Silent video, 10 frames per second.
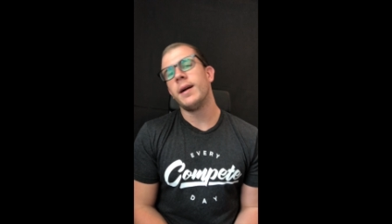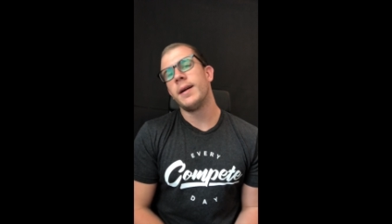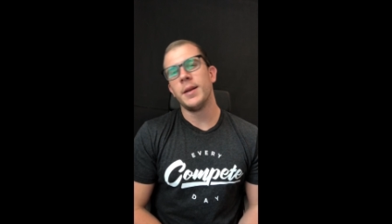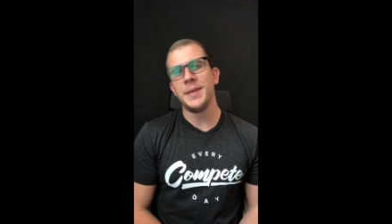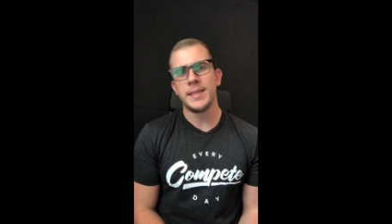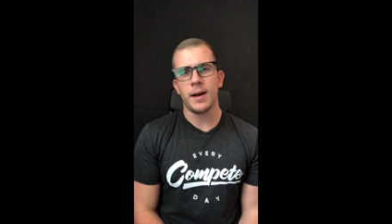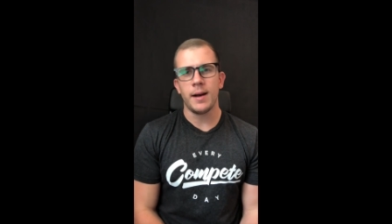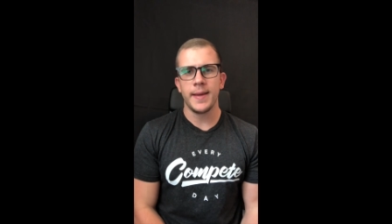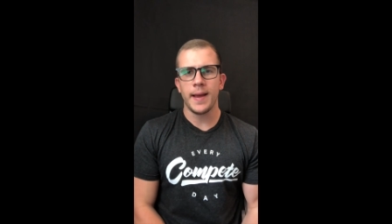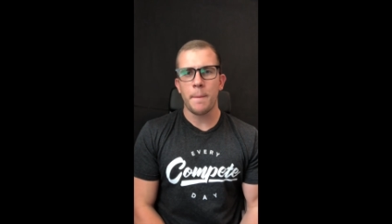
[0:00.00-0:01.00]
are going to be
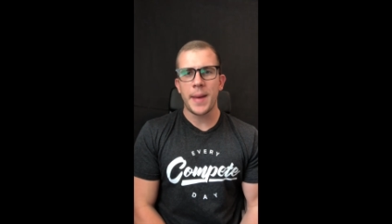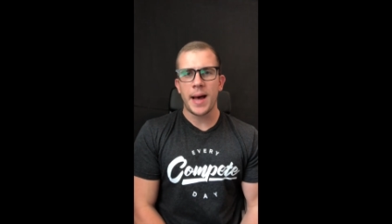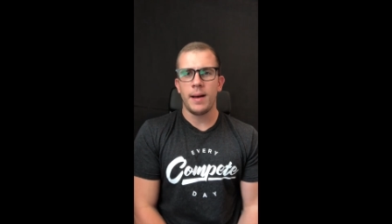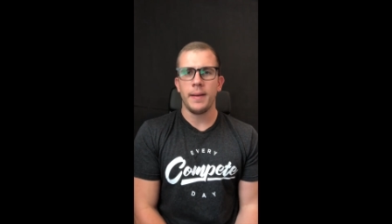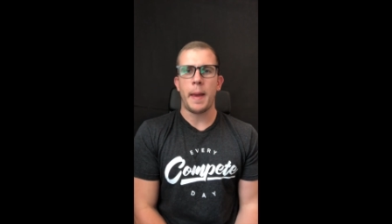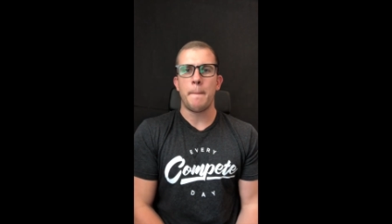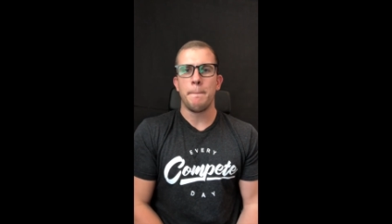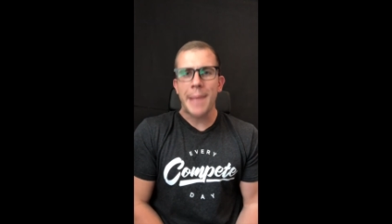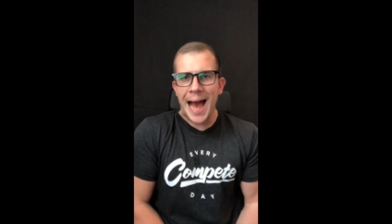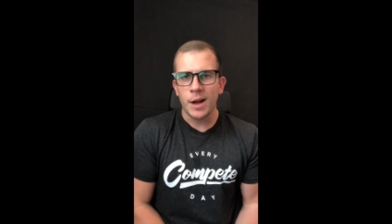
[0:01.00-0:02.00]
talking about
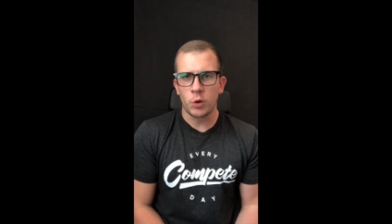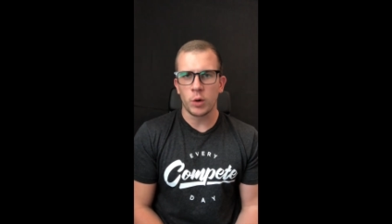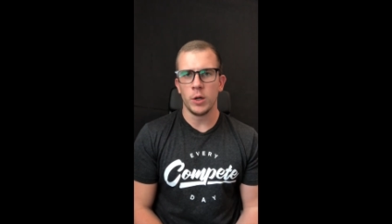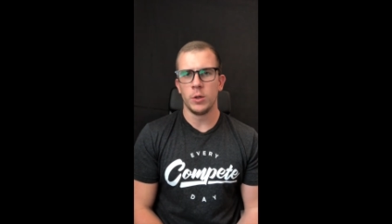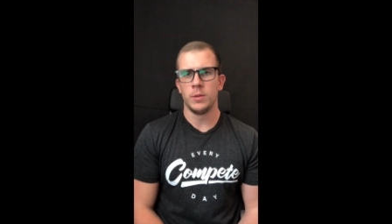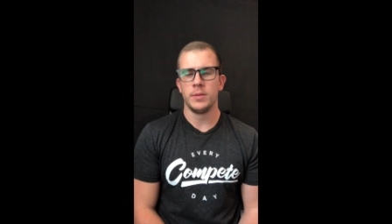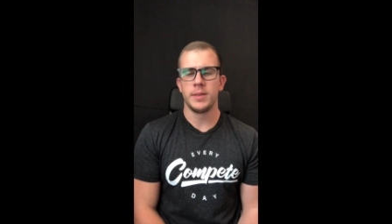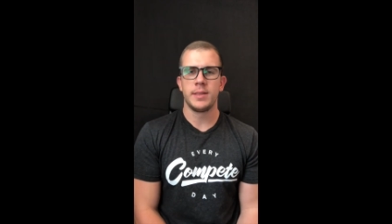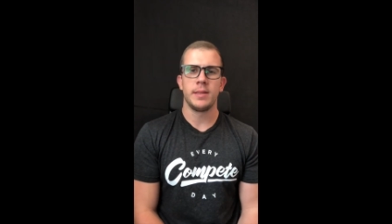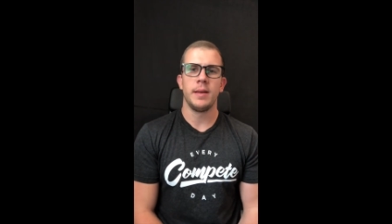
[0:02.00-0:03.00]

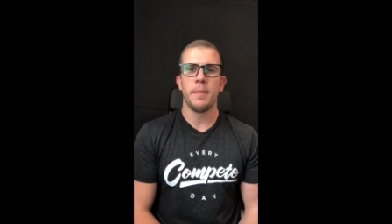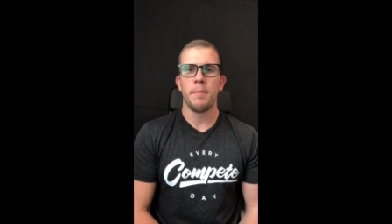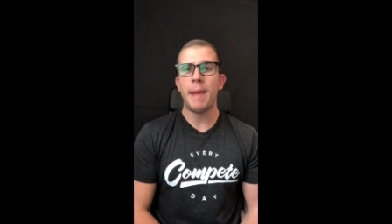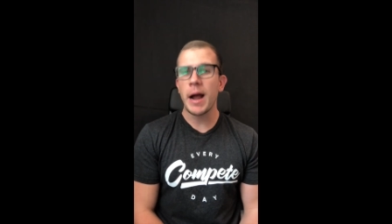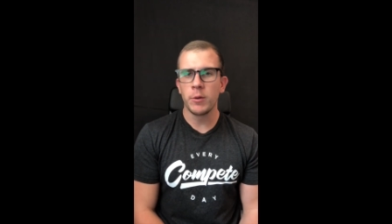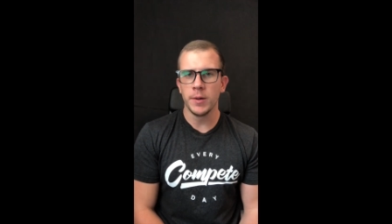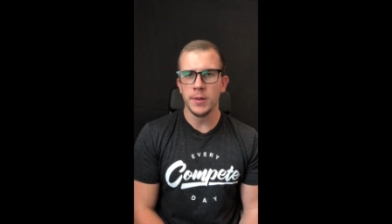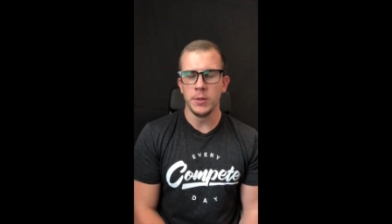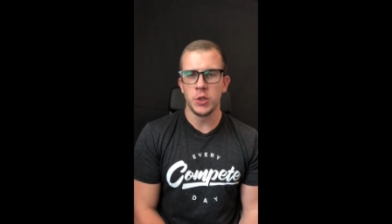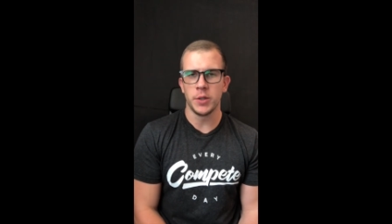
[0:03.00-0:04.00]
macros,
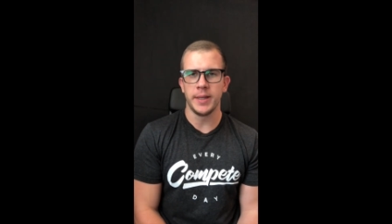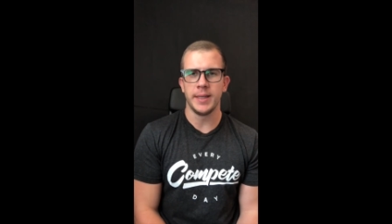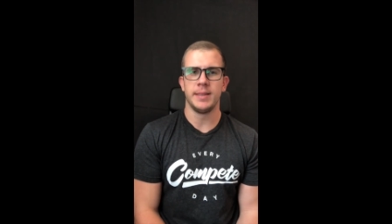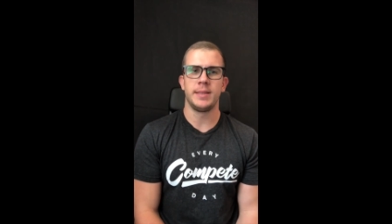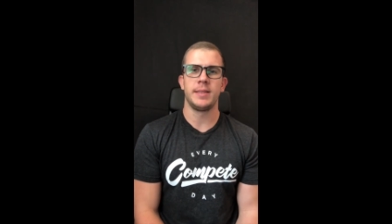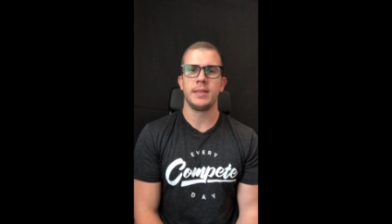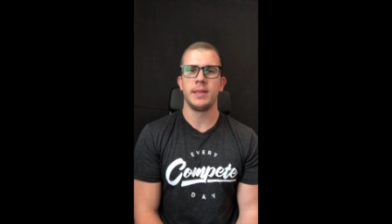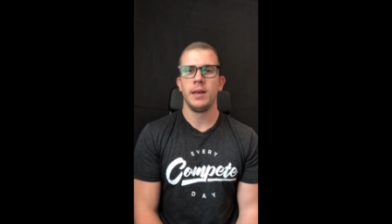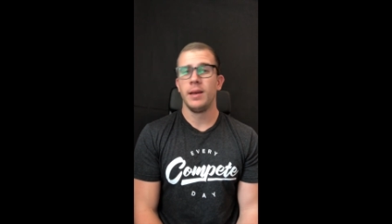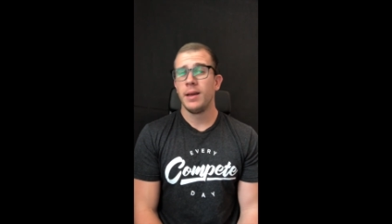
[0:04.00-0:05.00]

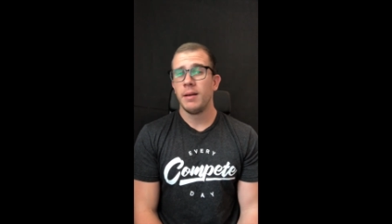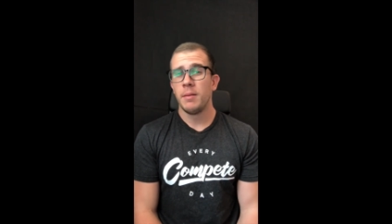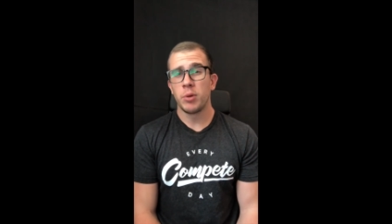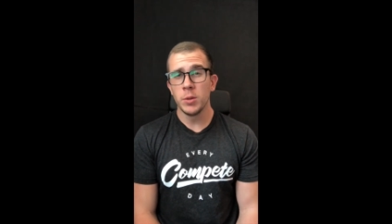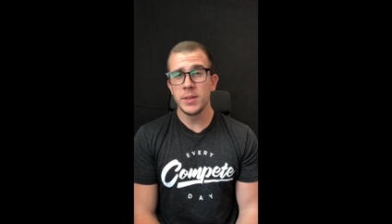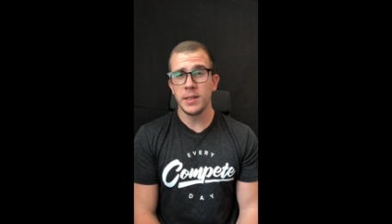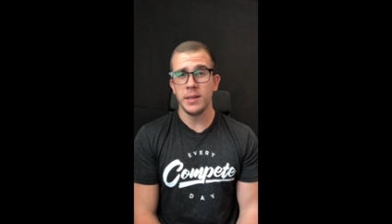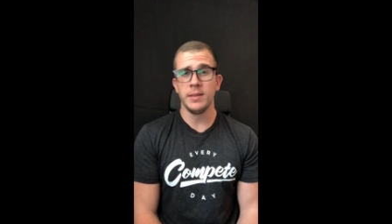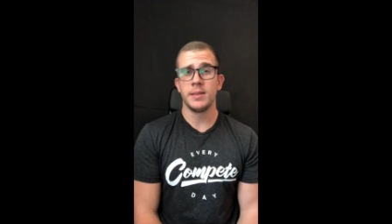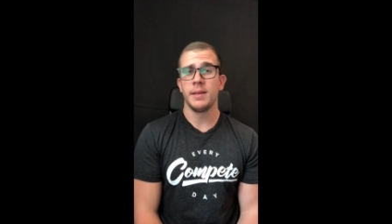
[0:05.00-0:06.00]
macronutrients,
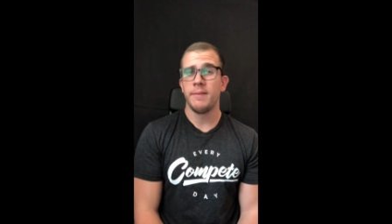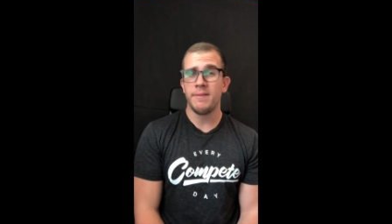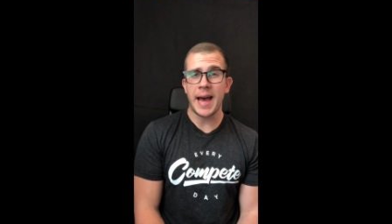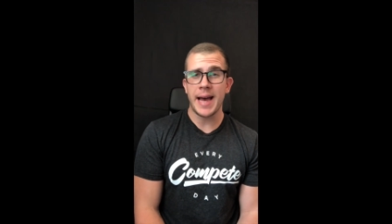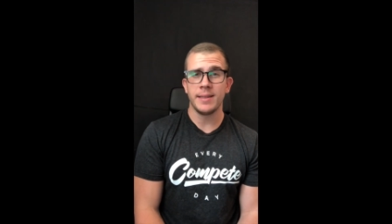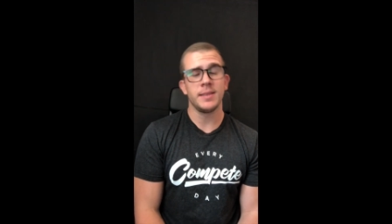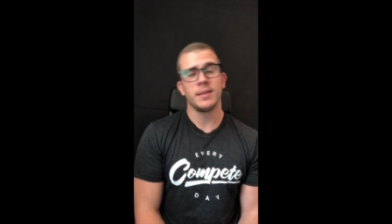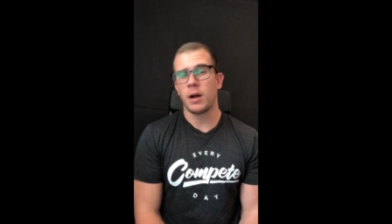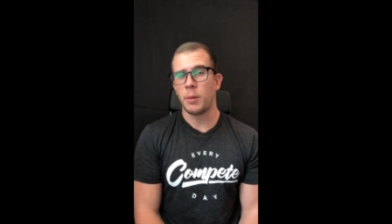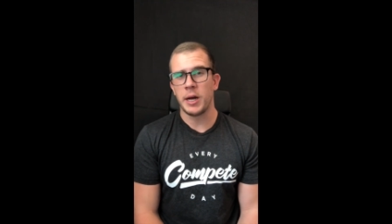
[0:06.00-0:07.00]
proteins, fats,
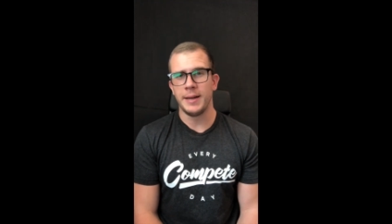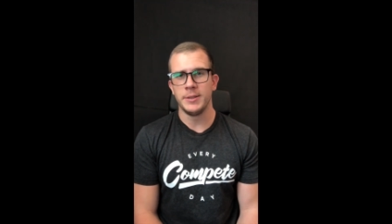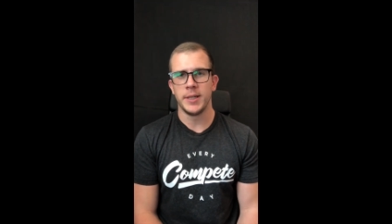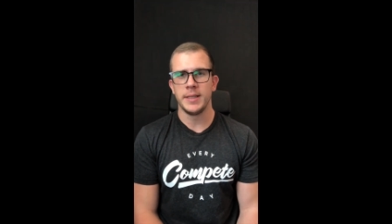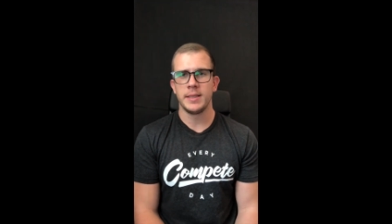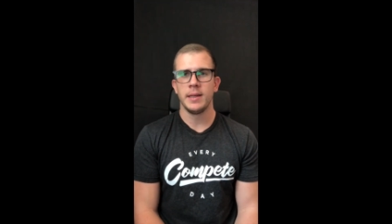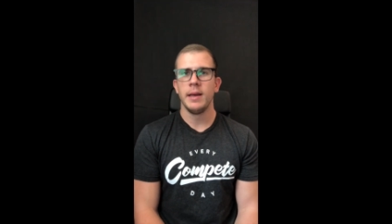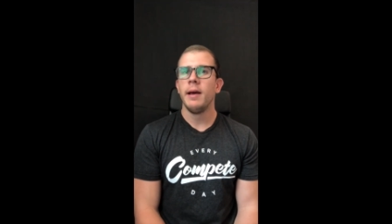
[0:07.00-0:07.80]
carbohydrates.